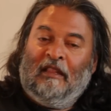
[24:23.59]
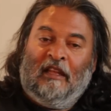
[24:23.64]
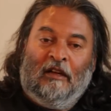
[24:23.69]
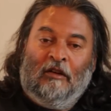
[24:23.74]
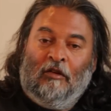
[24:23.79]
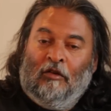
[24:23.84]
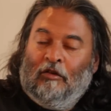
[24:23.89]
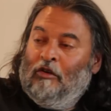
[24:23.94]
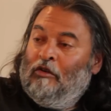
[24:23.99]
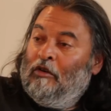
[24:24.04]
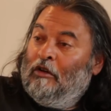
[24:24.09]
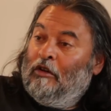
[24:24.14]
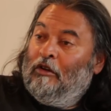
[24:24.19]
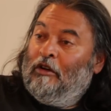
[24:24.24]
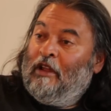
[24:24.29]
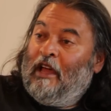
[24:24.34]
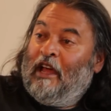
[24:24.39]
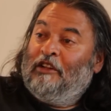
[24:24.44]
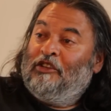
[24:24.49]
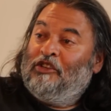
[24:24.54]
they don't know a
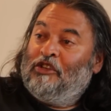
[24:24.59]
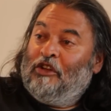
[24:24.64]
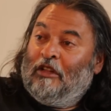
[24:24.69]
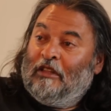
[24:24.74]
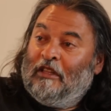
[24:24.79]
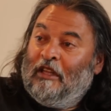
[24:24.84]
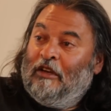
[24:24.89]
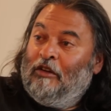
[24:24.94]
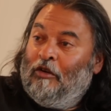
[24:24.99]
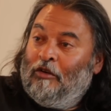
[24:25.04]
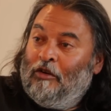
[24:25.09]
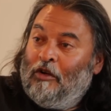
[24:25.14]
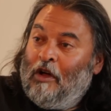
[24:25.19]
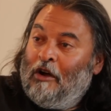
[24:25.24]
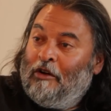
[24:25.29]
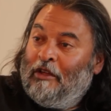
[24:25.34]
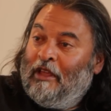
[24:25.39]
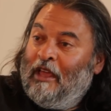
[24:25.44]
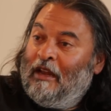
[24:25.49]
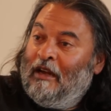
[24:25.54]
good headshot, they don't know
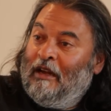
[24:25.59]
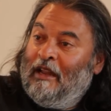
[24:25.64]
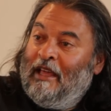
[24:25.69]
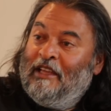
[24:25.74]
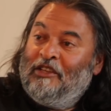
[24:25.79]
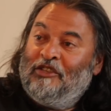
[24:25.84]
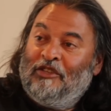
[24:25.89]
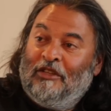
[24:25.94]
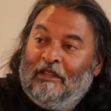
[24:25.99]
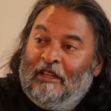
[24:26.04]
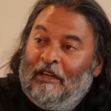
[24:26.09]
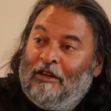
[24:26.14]
how to get an agent,